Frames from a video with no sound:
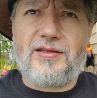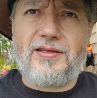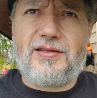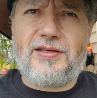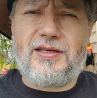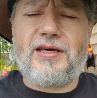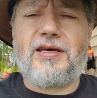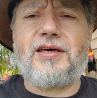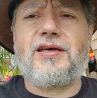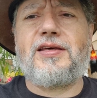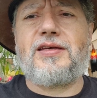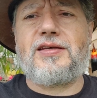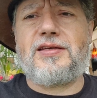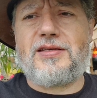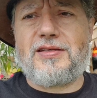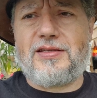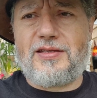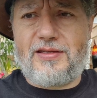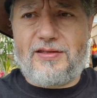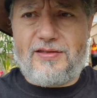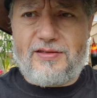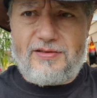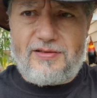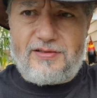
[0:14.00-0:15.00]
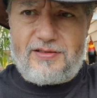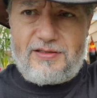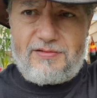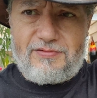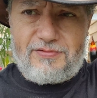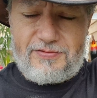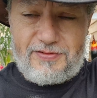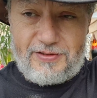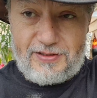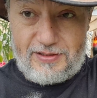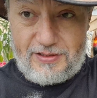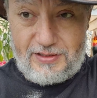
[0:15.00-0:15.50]
Yeah, the
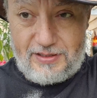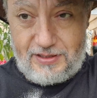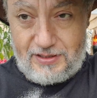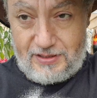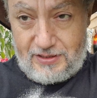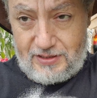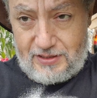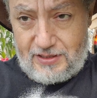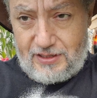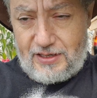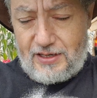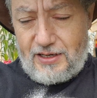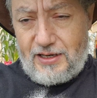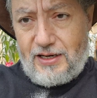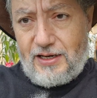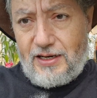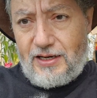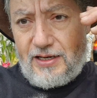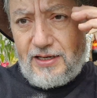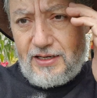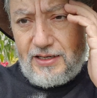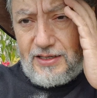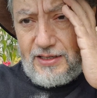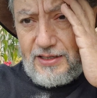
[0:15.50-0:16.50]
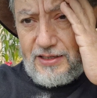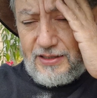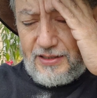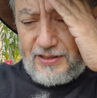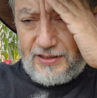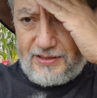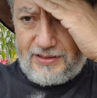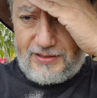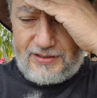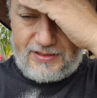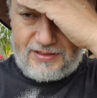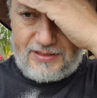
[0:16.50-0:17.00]
13th. Uh,
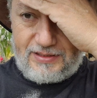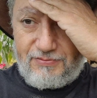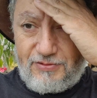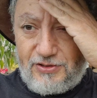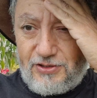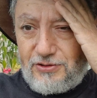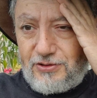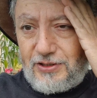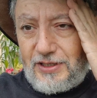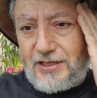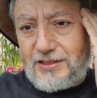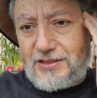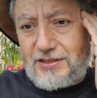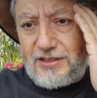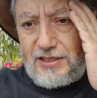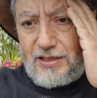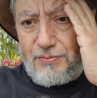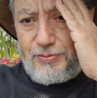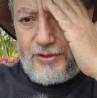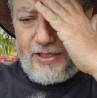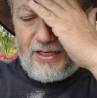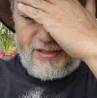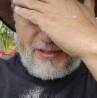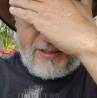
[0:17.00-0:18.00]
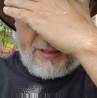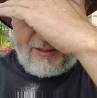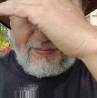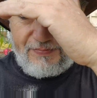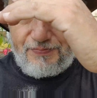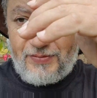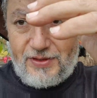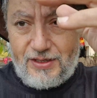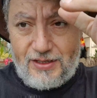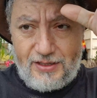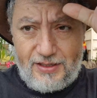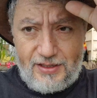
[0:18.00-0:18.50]
just giving you guys an update.
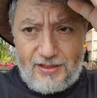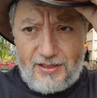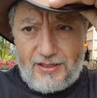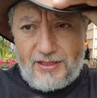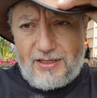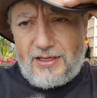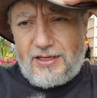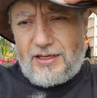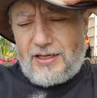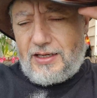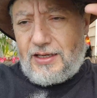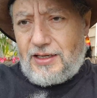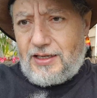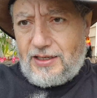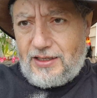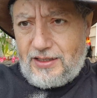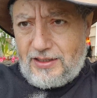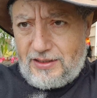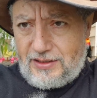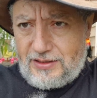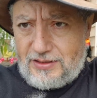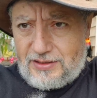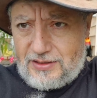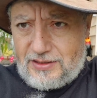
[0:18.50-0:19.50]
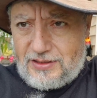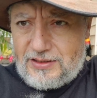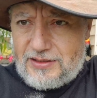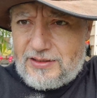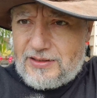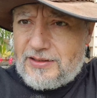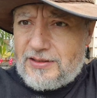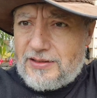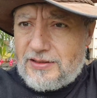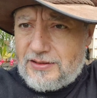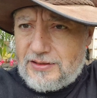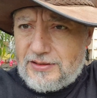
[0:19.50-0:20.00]
Uh,
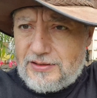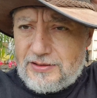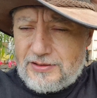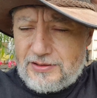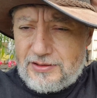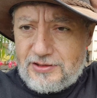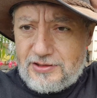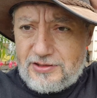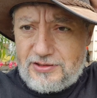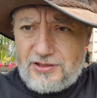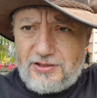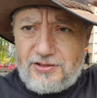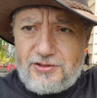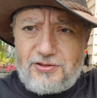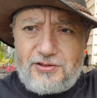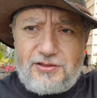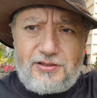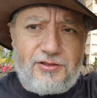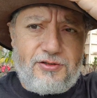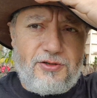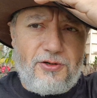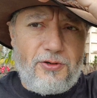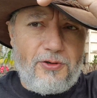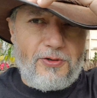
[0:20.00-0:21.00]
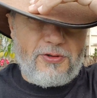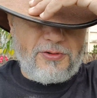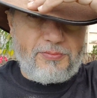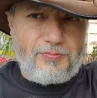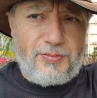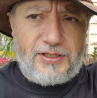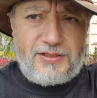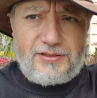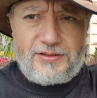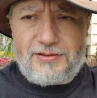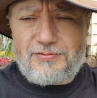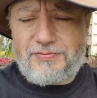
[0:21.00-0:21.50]
Still got the cold,
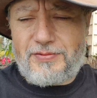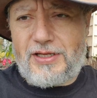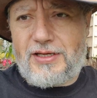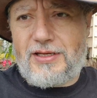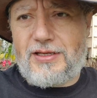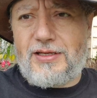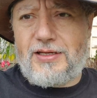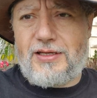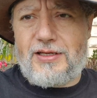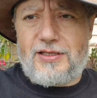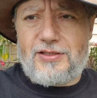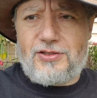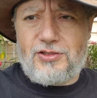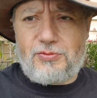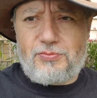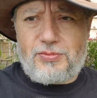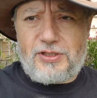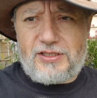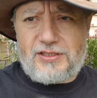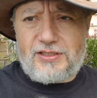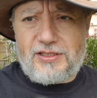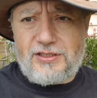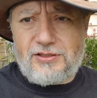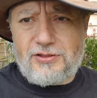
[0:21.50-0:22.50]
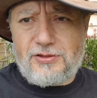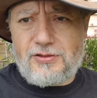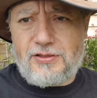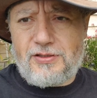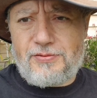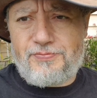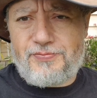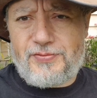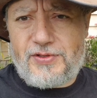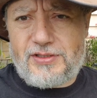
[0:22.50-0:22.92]
but no big deal.